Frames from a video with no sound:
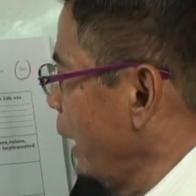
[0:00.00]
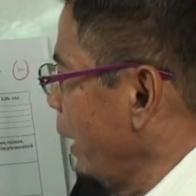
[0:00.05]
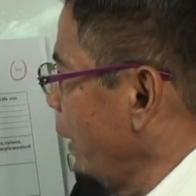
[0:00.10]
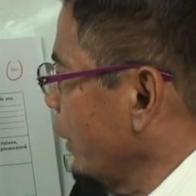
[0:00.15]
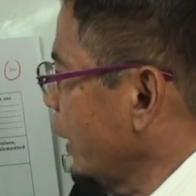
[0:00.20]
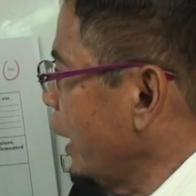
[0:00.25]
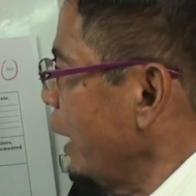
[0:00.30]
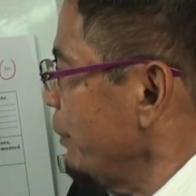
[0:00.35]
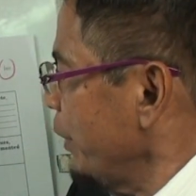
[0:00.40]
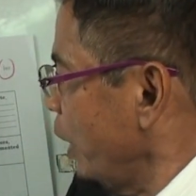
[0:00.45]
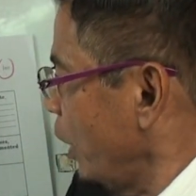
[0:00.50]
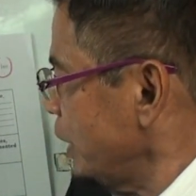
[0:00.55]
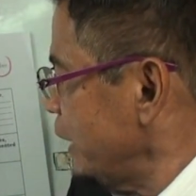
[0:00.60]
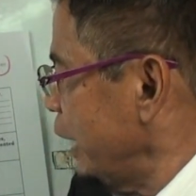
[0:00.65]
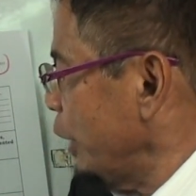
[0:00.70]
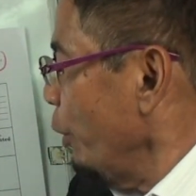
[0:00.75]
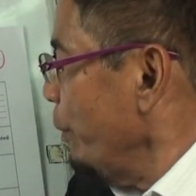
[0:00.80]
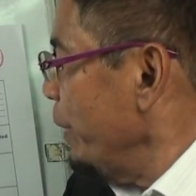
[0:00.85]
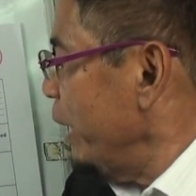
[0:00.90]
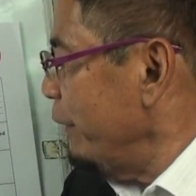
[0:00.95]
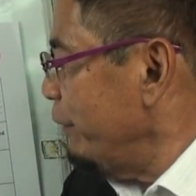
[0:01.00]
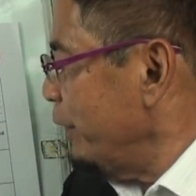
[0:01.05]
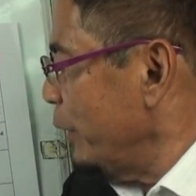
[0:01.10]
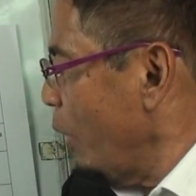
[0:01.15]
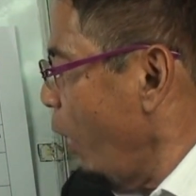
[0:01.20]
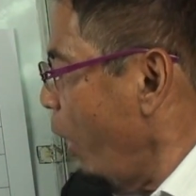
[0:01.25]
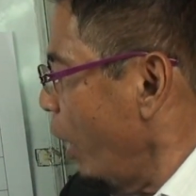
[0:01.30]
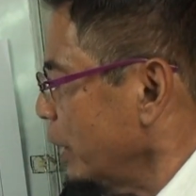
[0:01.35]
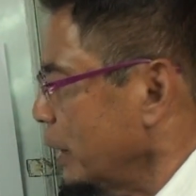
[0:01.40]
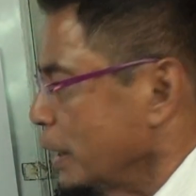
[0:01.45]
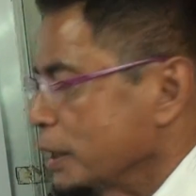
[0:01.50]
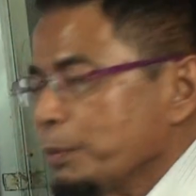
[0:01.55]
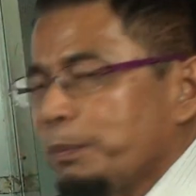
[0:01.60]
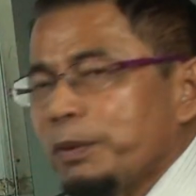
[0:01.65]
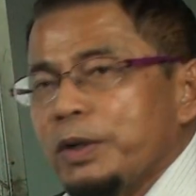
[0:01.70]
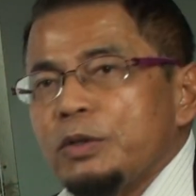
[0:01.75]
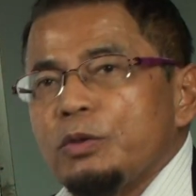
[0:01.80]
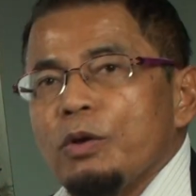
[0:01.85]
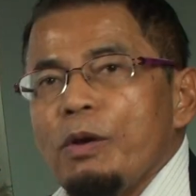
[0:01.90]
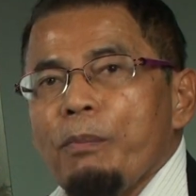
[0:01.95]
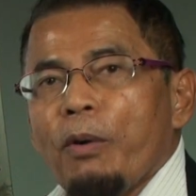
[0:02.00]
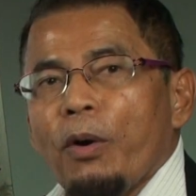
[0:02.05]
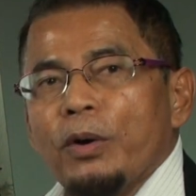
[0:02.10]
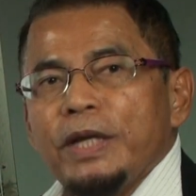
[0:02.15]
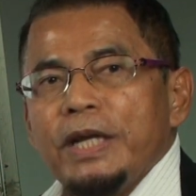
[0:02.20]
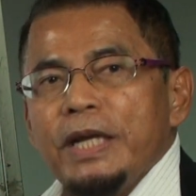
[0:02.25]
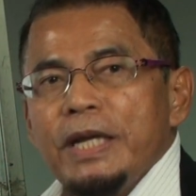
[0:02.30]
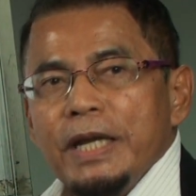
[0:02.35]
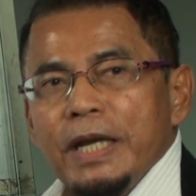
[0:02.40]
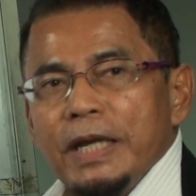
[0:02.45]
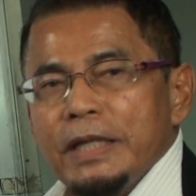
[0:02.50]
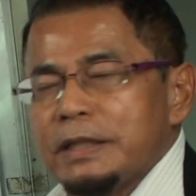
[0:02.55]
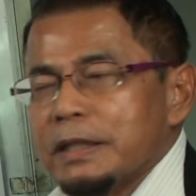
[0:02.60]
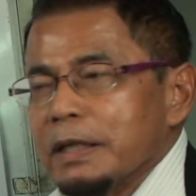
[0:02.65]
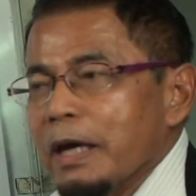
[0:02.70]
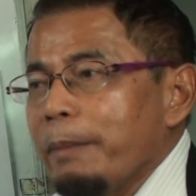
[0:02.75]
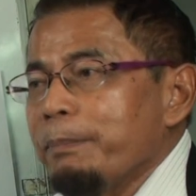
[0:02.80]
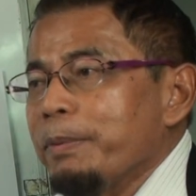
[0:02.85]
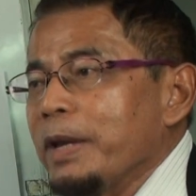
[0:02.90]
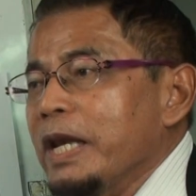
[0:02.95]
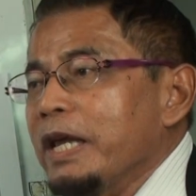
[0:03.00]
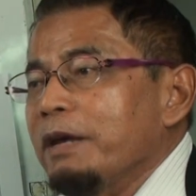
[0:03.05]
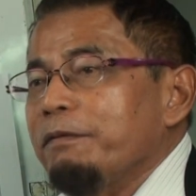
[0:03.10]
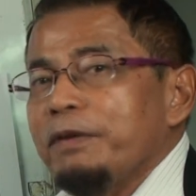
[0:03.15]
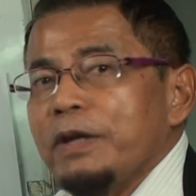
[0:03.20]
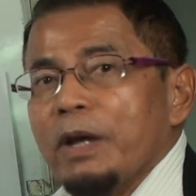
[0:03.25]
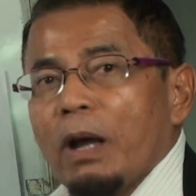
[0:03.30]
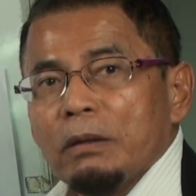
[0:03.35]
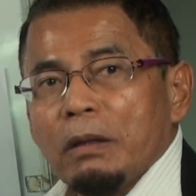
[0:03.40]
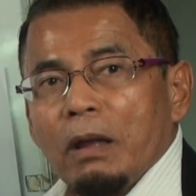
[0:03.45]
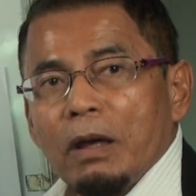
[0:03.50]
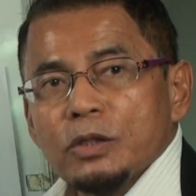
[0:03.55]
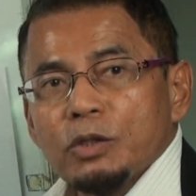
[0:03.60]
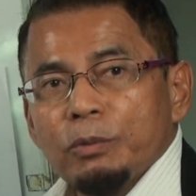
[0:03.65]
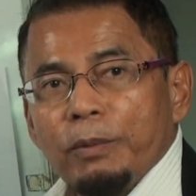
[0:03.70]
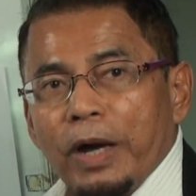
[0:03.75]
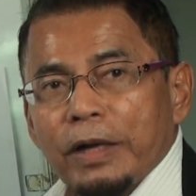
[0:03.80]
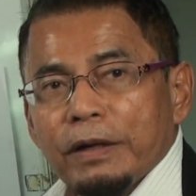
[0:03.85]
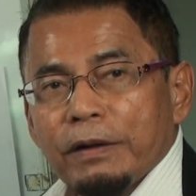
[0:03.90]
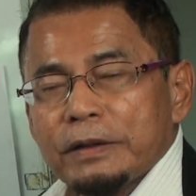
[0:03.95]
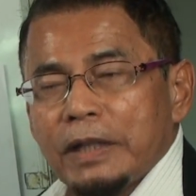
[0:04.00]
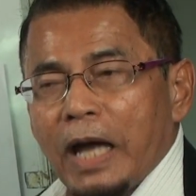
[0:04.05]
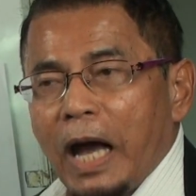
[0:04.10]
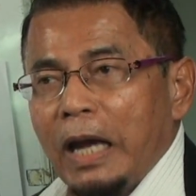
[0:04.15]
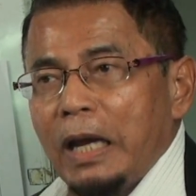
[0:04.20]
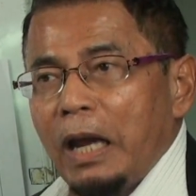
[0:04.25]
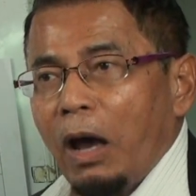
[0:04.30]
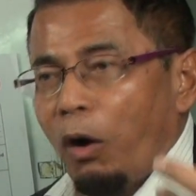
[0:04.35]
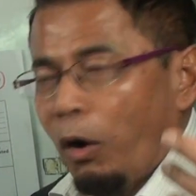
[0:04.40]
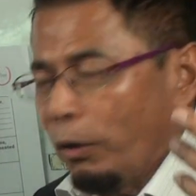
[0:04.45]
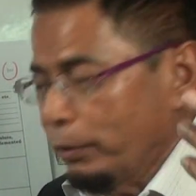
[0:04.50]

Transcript: Okay, because they don't believe in God. The spiritual body needs a belief in Allah subhanahu wa ta'ala,